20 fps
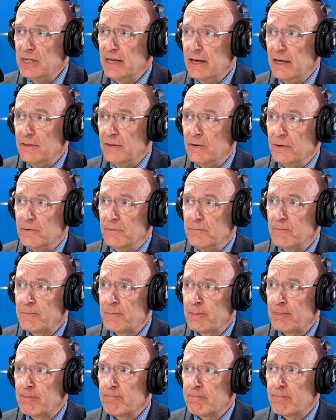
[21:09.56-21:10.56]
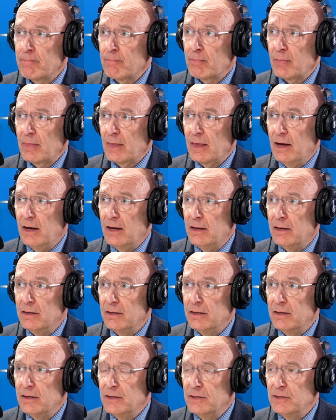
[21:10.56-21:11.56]
together uh,
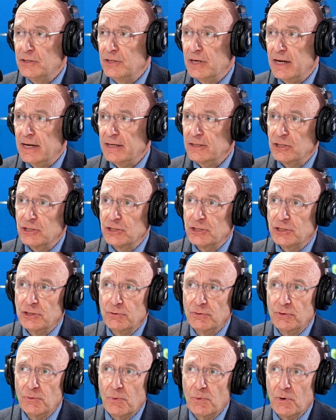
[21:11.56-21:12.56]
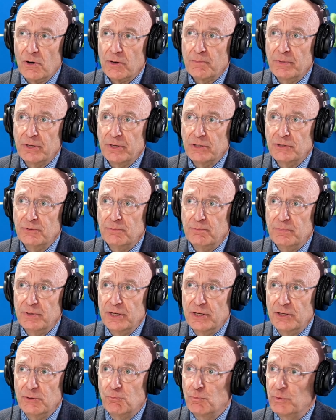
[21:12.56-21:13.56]
to not just do the work, but to
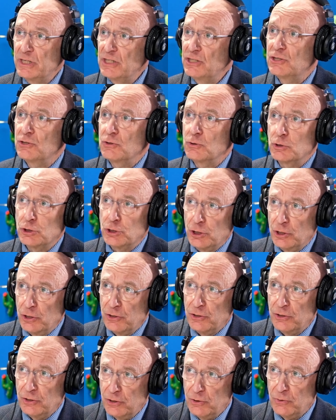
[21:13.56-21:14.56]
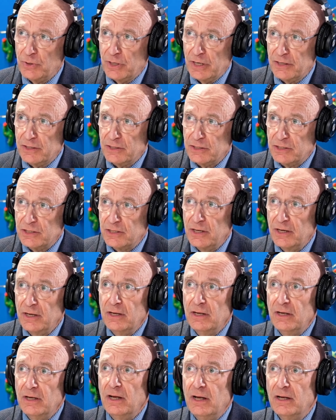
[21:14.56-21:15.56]
be research units.
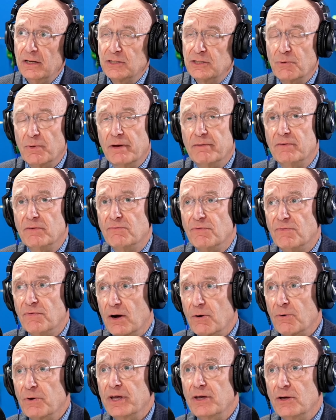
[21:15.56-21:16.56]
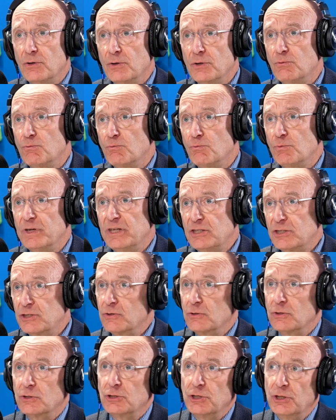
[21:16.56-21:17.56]
Uh, so we have a very good
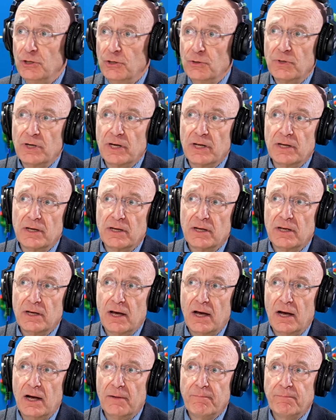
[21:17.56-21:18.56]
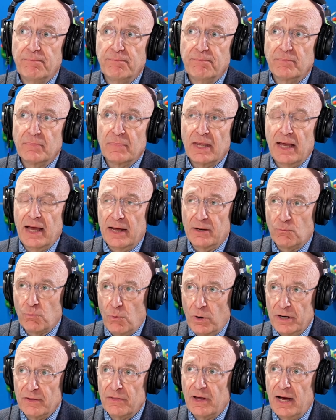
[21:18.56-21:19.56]
research unit um, at
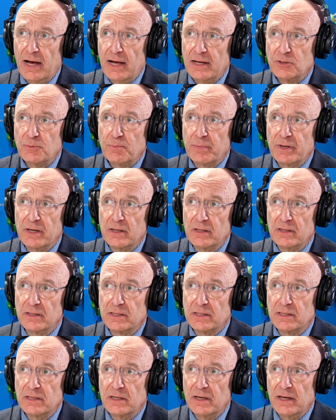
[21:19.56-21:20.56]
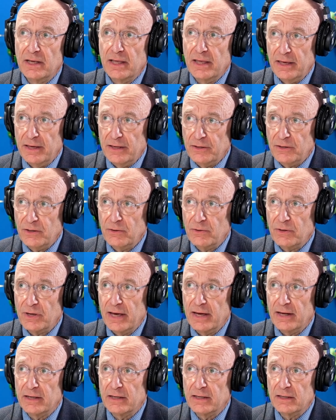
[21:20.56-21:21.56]
one of the hospitals in
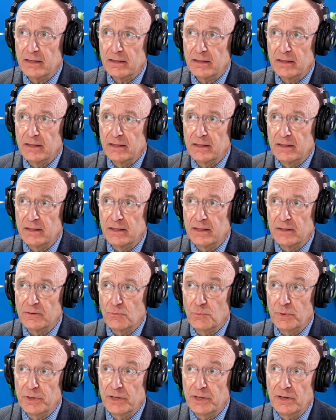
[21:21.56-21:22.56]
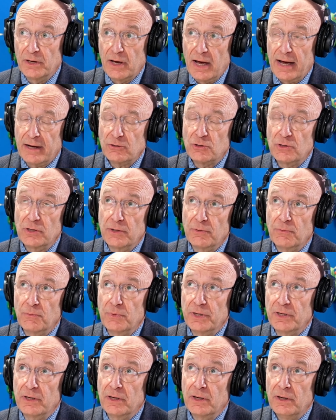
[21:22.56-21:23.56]
Uganda that we actually
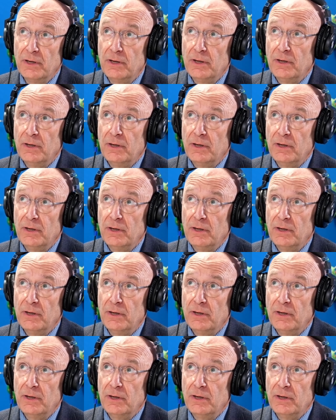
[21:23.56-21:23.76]
we